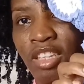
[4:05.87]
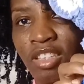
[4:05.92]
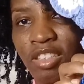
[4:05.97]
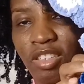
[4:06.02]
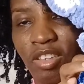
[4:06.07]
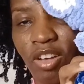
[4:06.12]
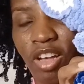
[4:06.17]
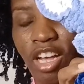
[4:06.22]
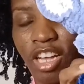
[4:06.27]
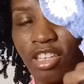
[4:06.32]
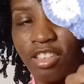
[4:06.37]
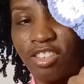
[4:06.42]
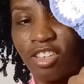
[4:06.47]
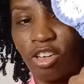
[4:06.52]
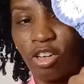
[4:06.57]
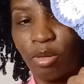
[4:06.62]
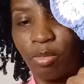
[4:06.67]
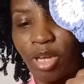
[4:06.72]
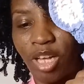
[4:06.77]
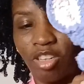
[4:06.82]
So I'll
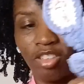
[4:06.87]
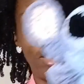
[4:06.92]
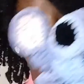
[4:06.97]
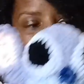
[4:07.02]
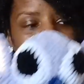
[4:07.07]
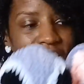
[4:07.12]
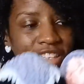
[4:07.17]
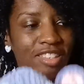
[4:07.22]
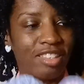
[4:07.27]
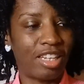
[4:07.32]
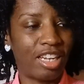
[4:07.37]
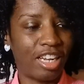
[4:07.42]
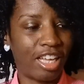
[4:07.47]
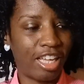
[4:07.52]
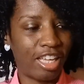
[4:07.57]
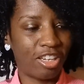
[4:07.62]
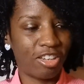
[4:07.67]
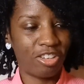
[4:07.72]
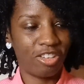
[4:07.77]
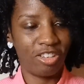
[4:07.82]
talk about these
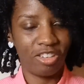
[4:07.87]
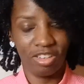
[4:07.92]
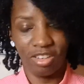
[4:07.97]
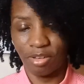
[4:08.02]
later.